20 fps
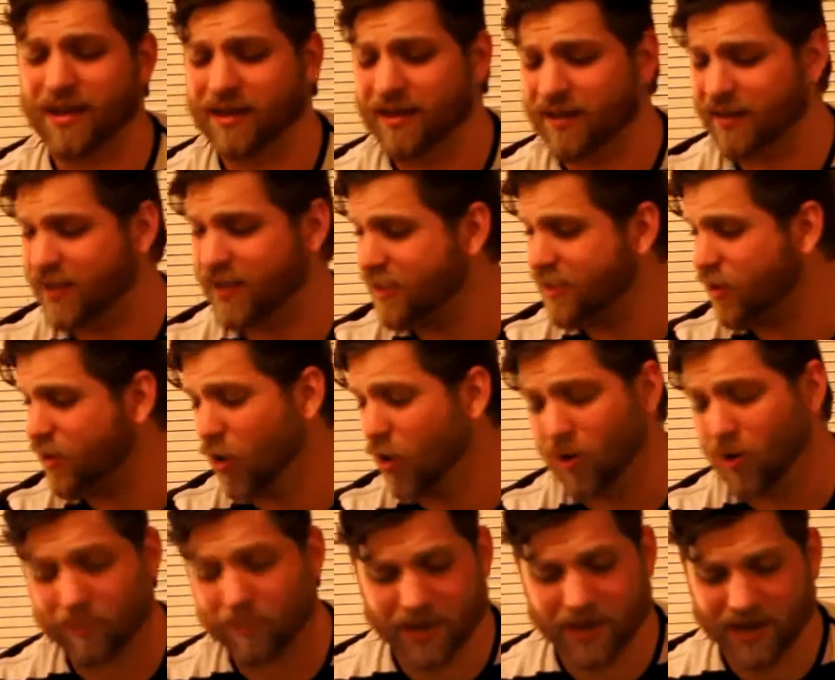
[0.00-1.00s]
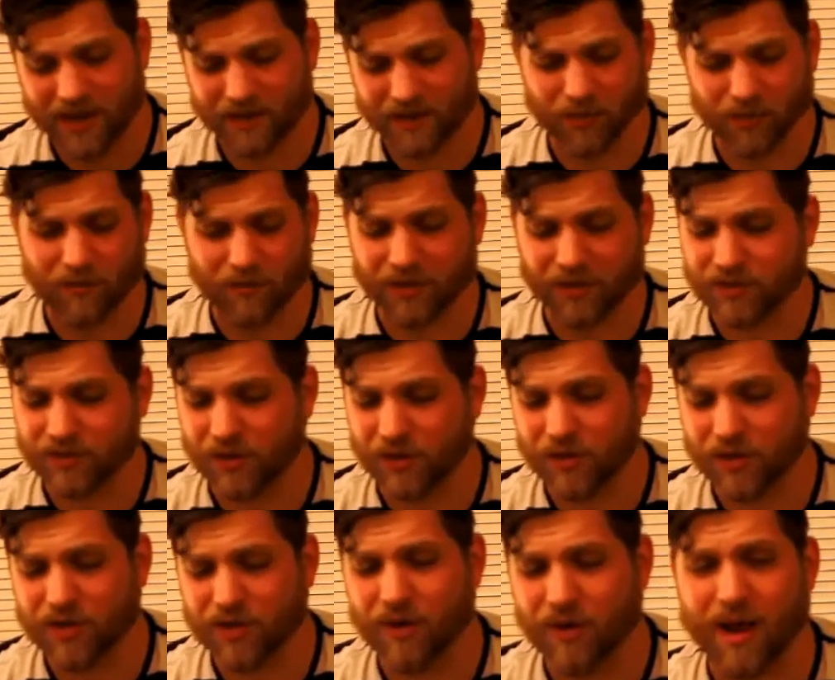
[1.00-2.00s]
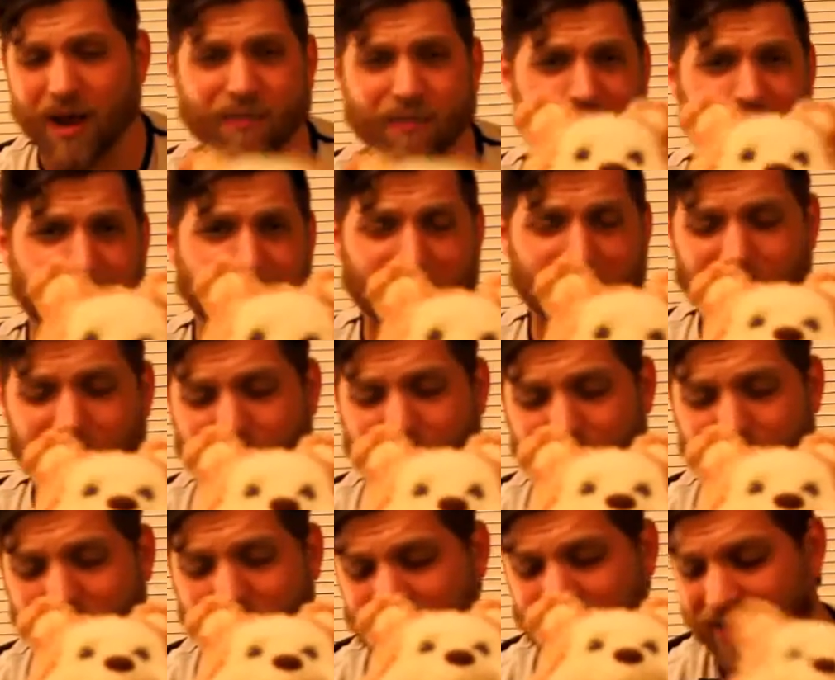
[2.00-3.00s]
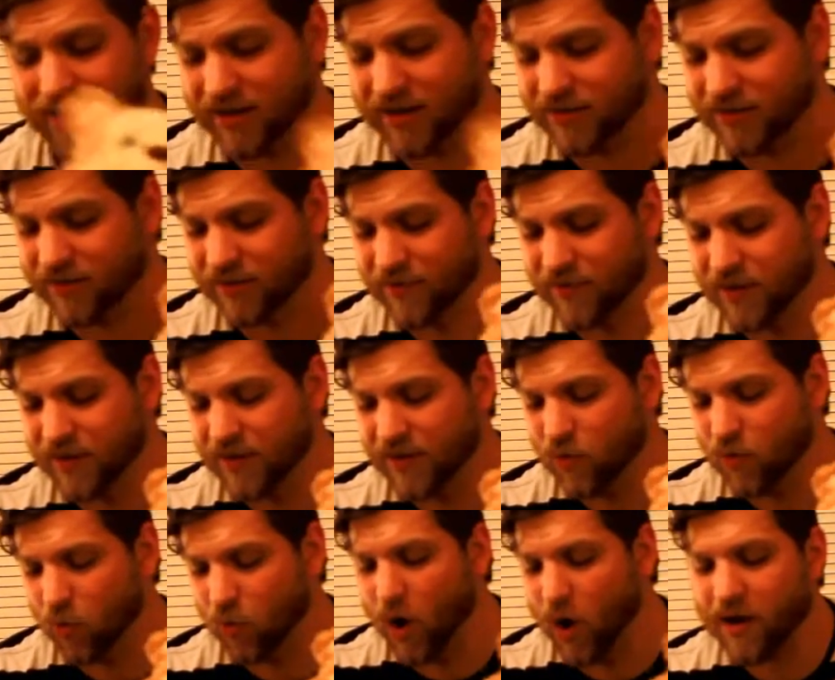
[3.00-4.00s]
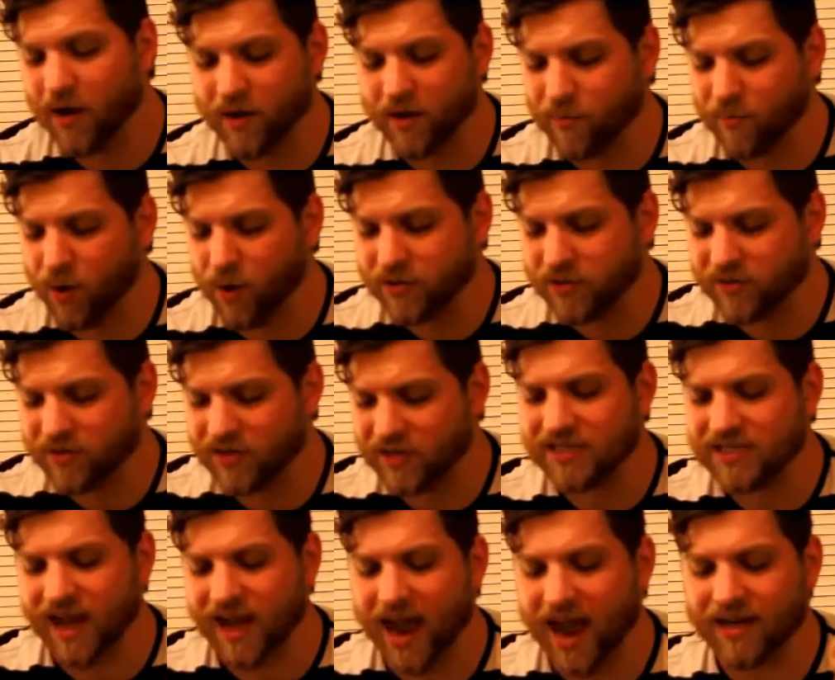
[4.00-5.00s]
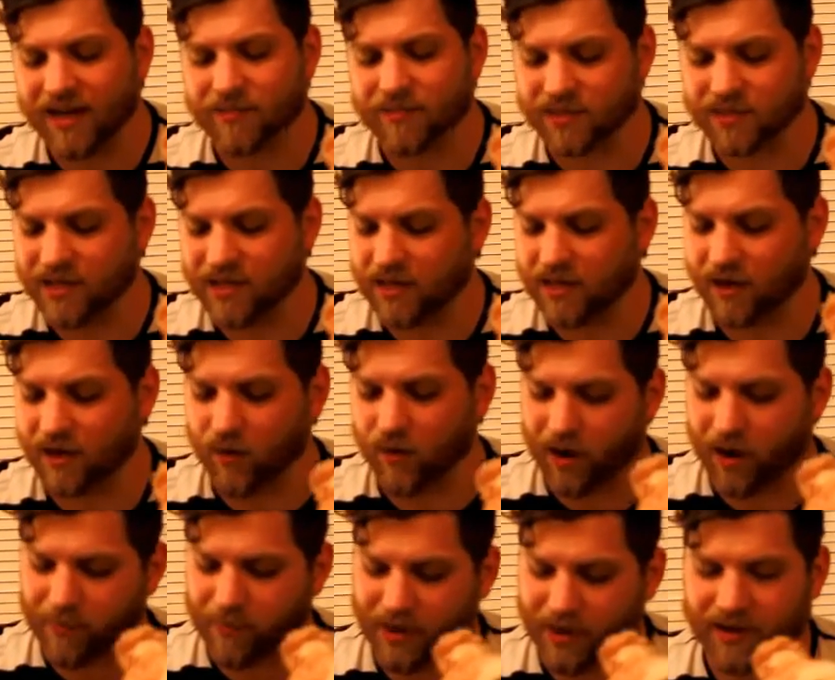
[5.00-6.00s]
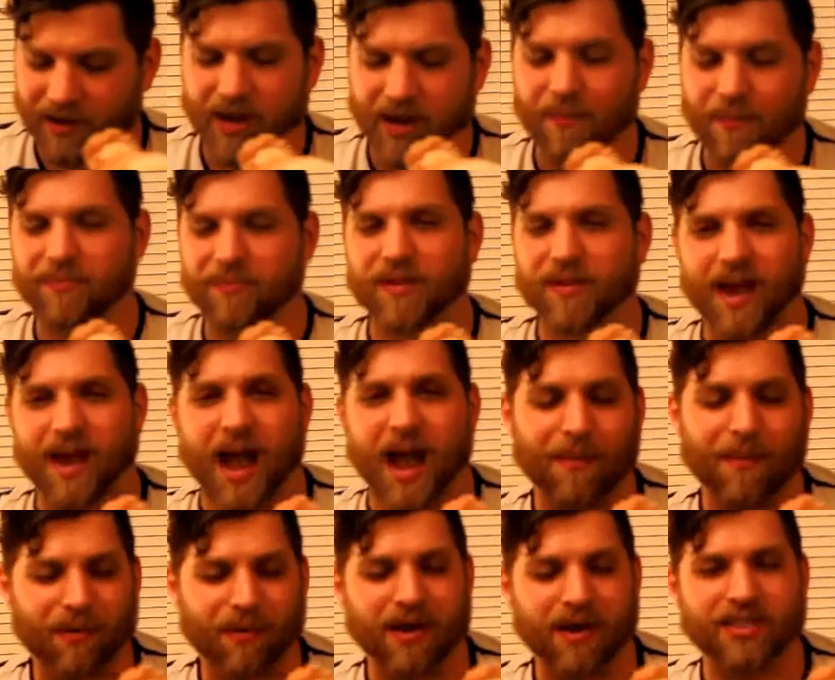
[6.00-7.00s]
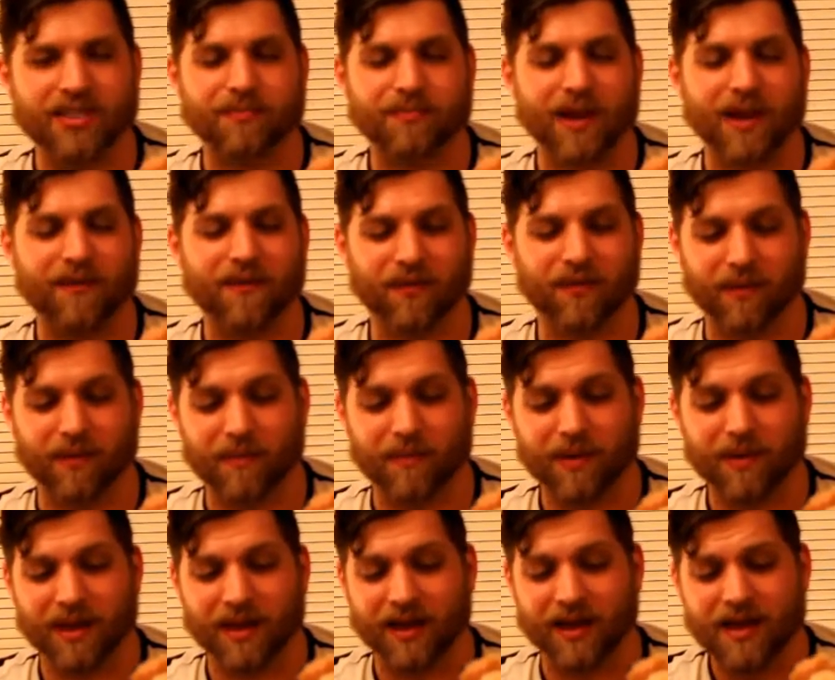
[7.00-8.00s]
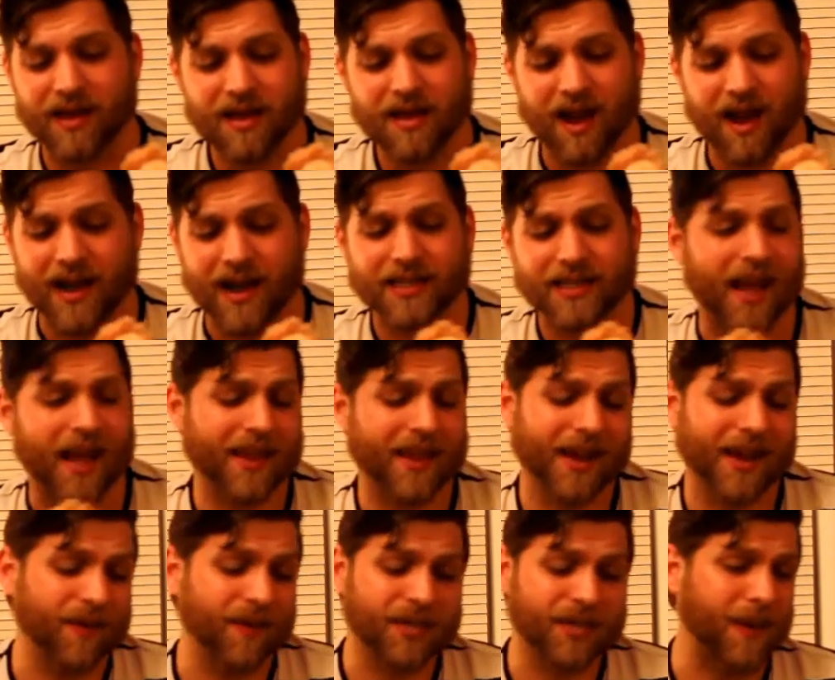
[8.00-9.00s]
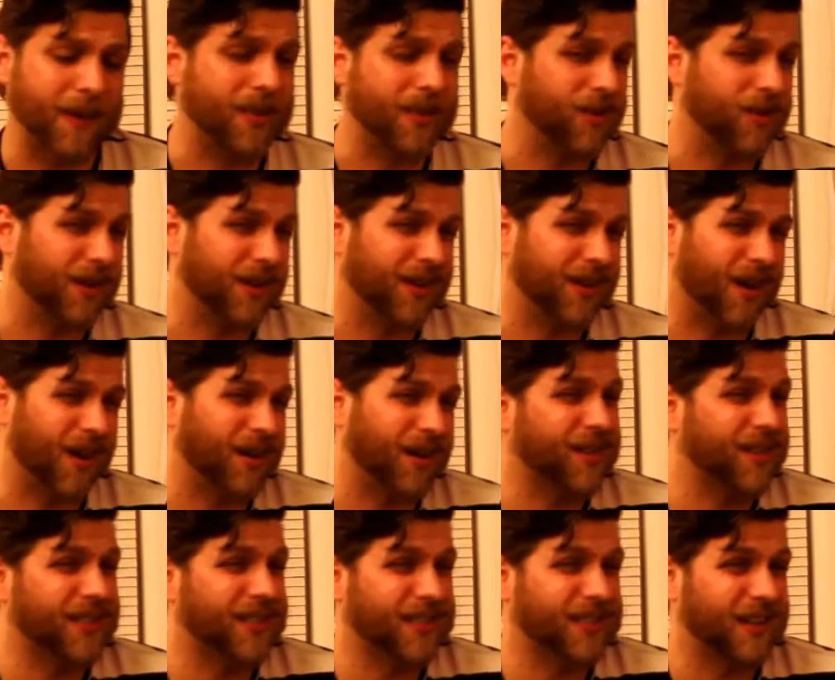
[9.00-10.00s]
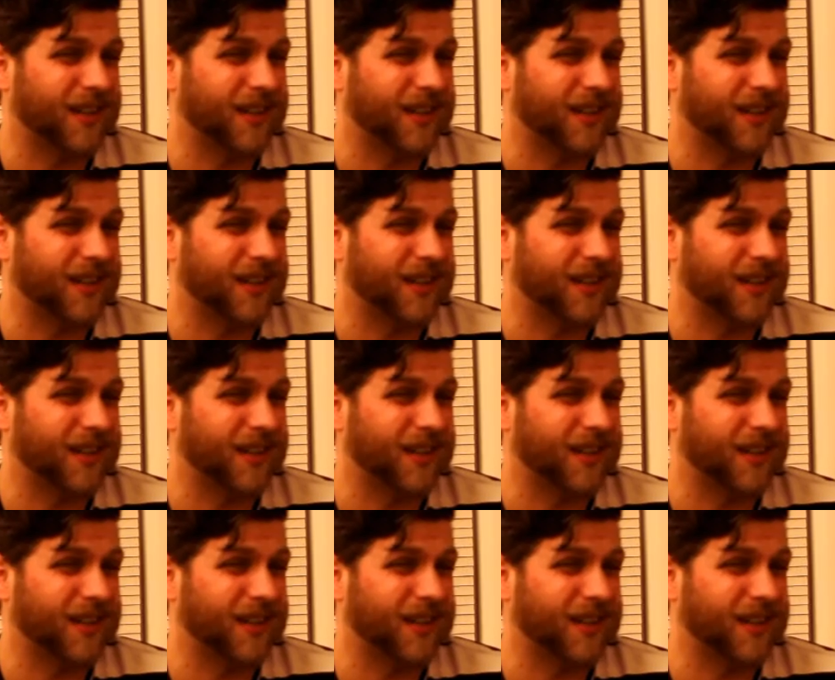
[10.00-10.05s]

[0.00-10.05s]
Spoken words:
this whole pick, what I'm gonna show you, I paid for by this. Most of these items in here, where I pick it up, I probably just paid for my pick. I think I only spent $30